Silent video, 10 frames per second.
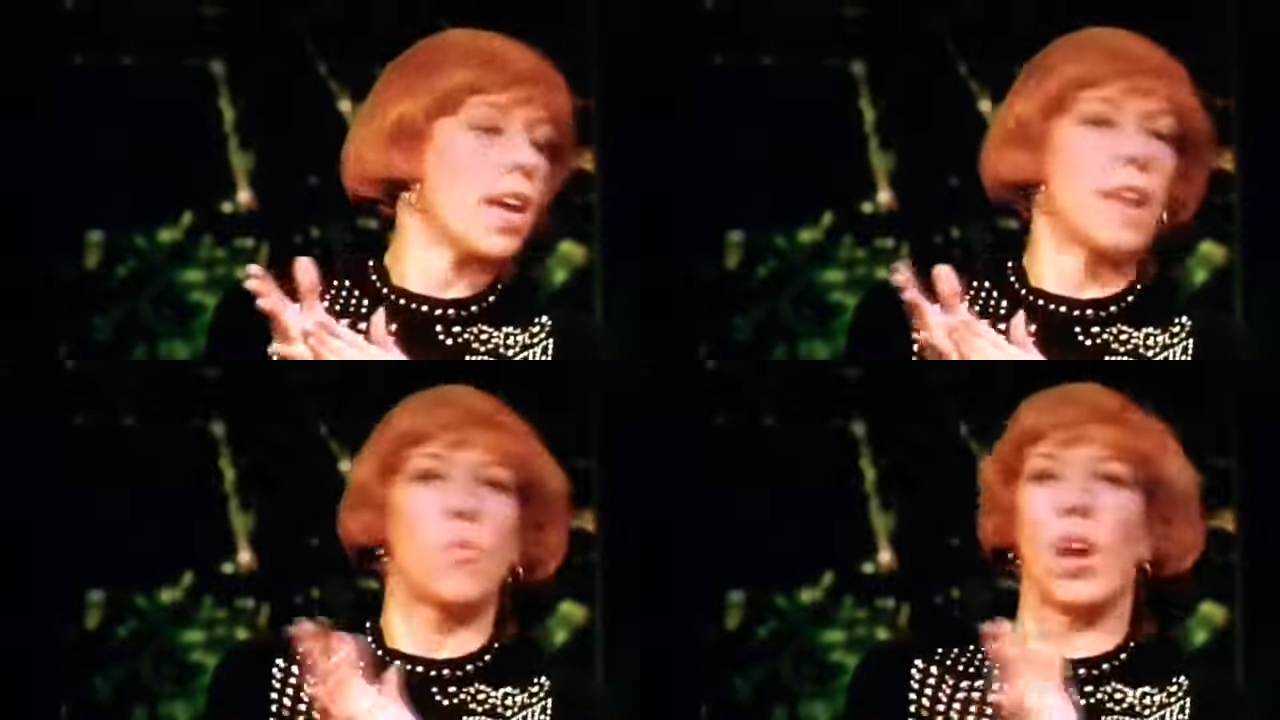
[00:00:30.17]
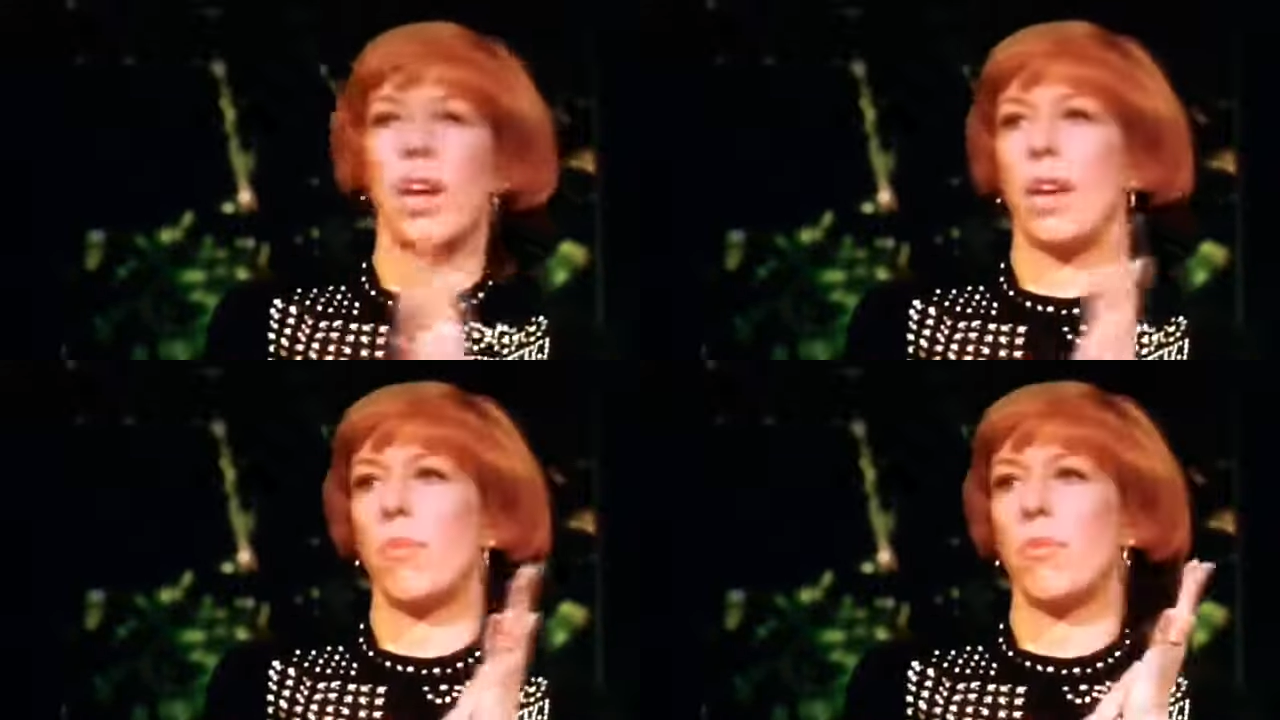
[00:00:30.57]
And I'd
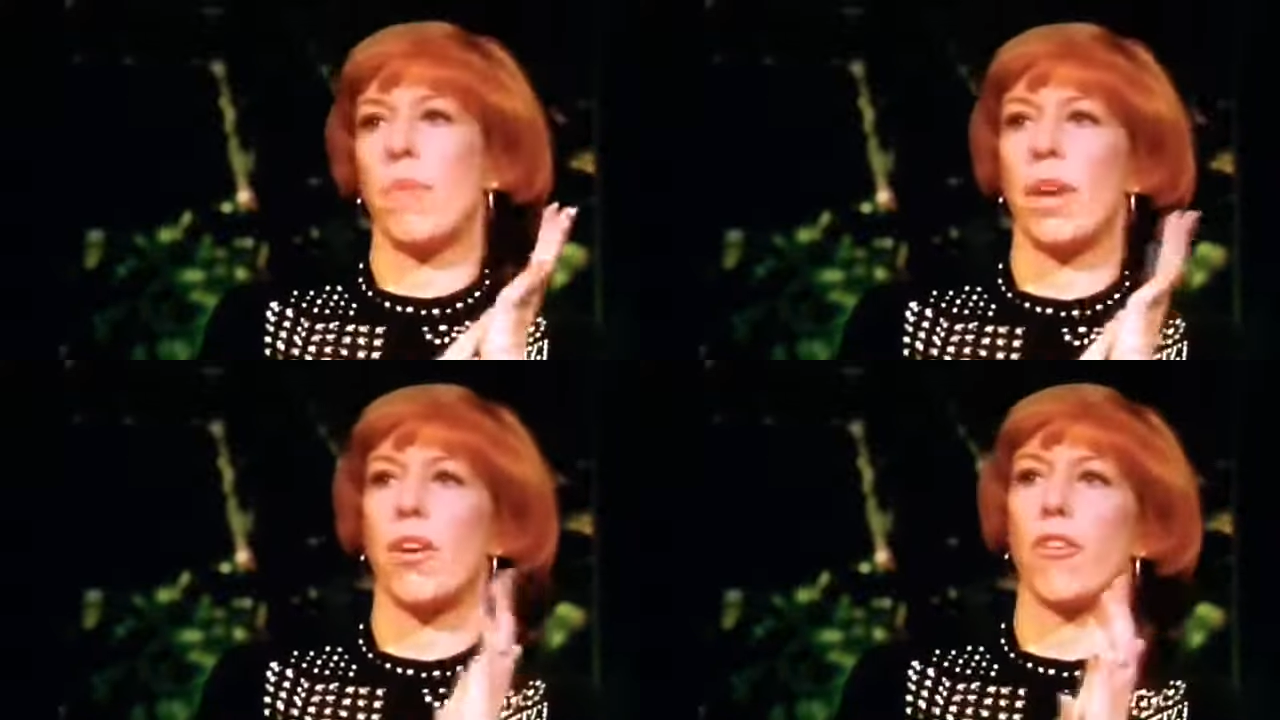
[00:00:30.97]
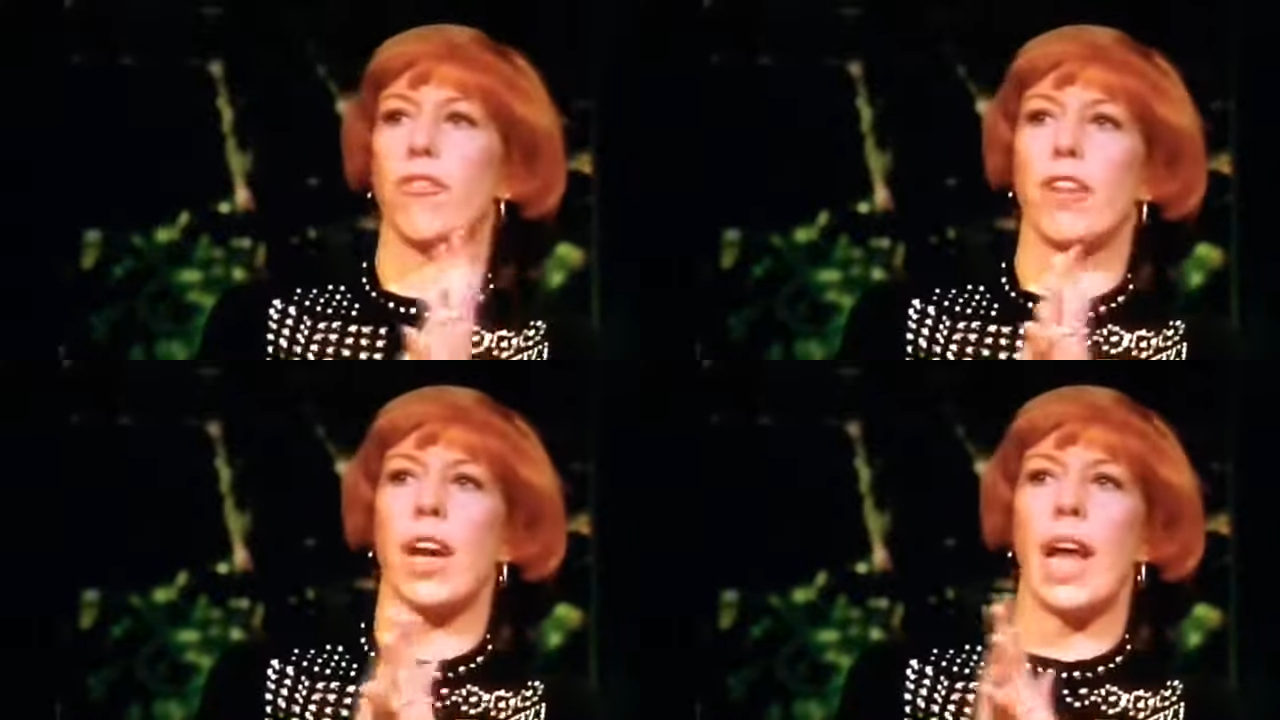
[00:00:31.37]
wind up with my
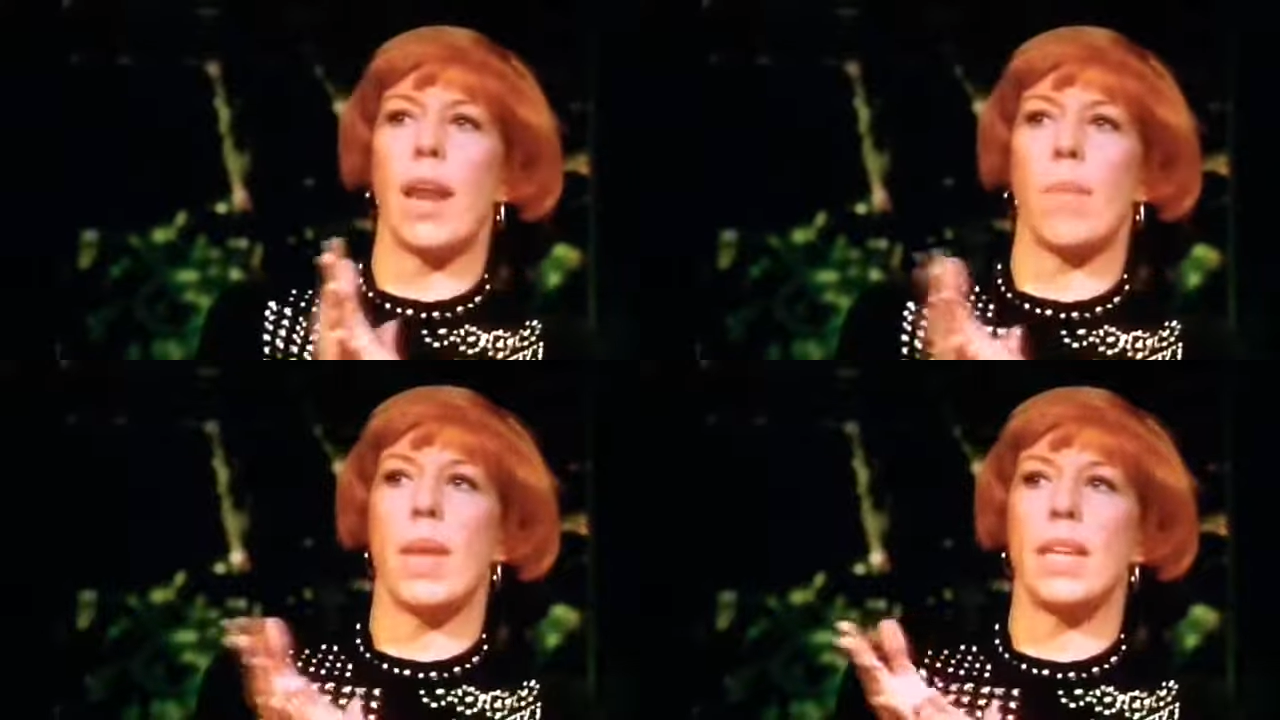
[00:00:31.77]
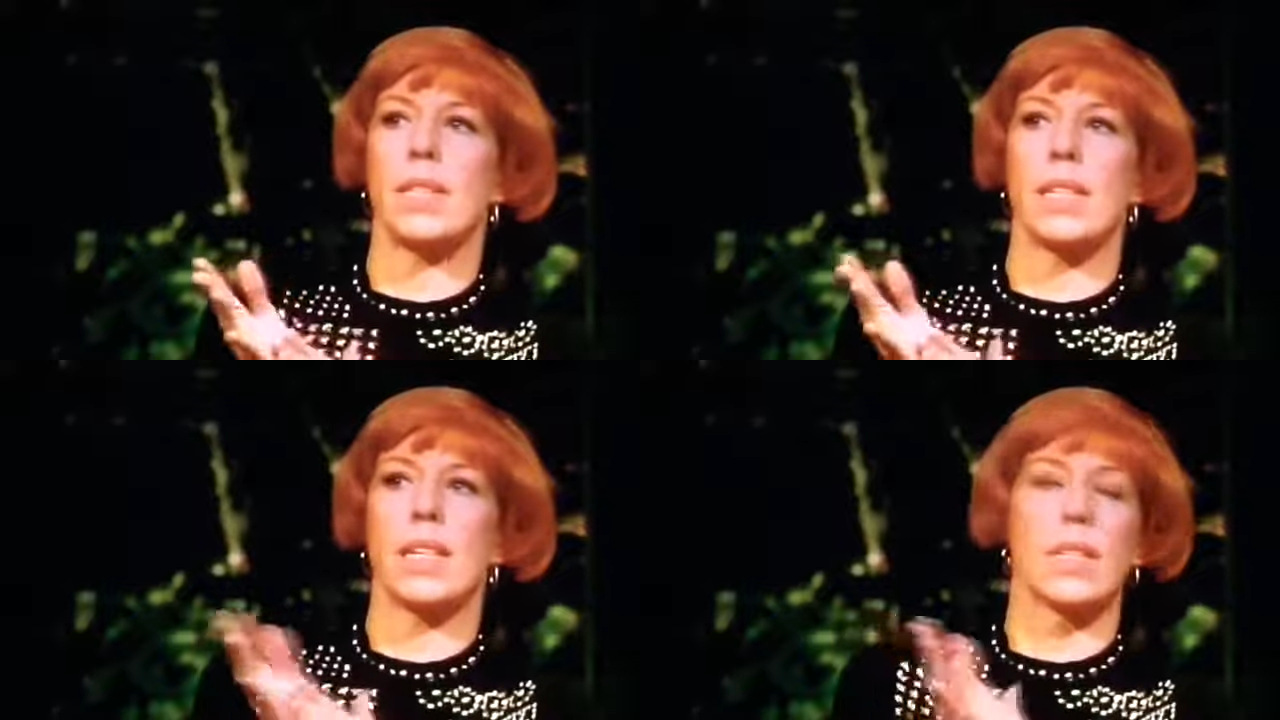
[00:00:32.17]
girlfriend Isla Mae
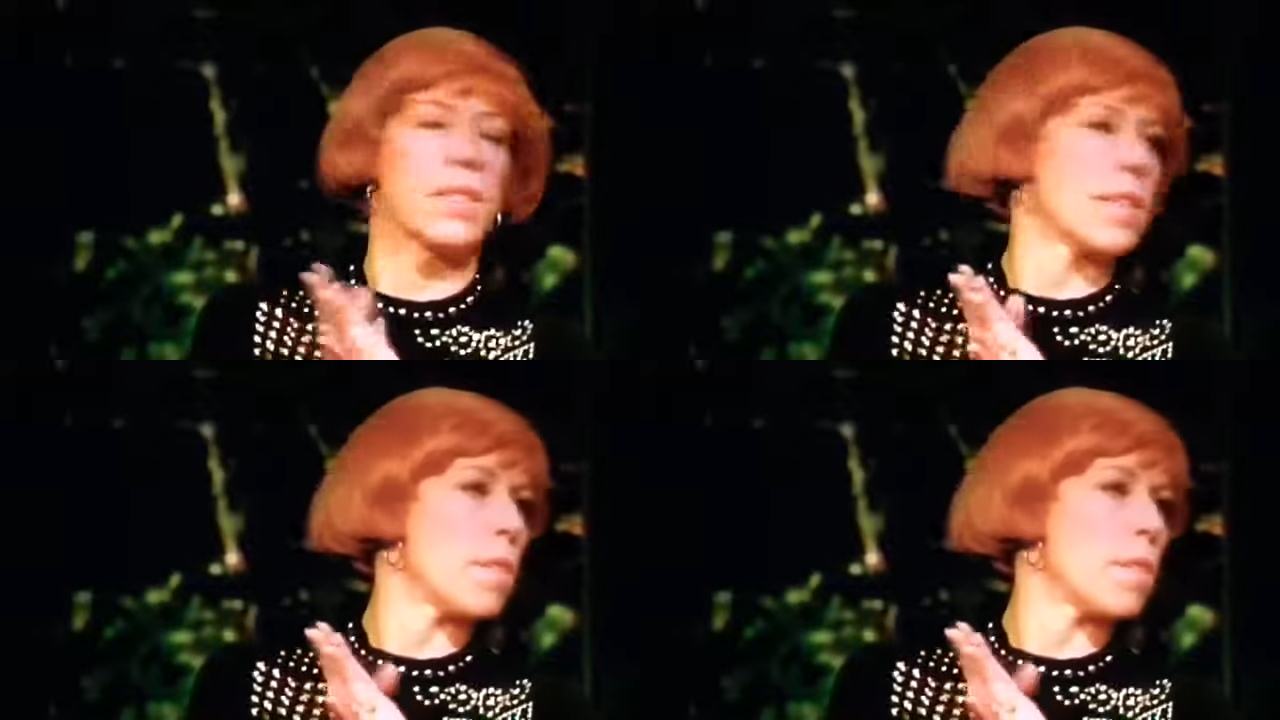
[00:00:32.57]
Sills in